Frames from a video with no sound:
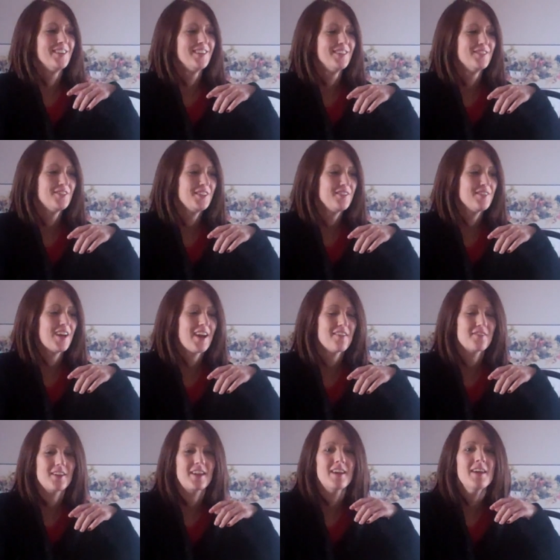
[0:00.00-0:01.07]
What are you
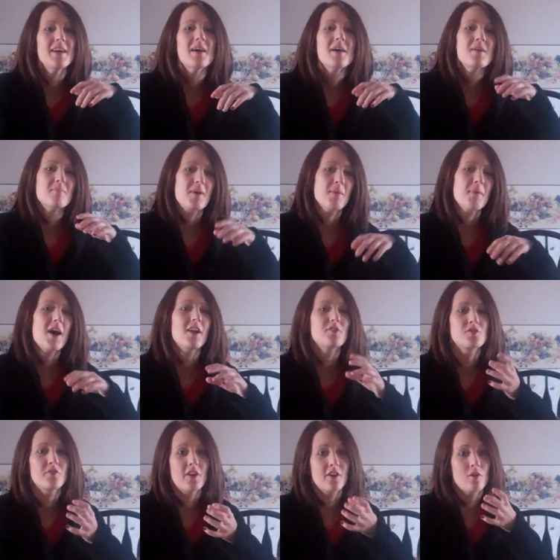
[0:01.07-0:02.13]
laughing at? My
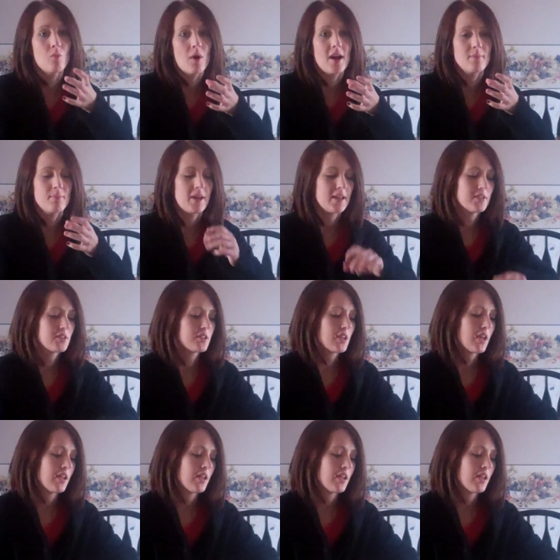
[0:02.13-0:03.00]
bottles are very wide-based,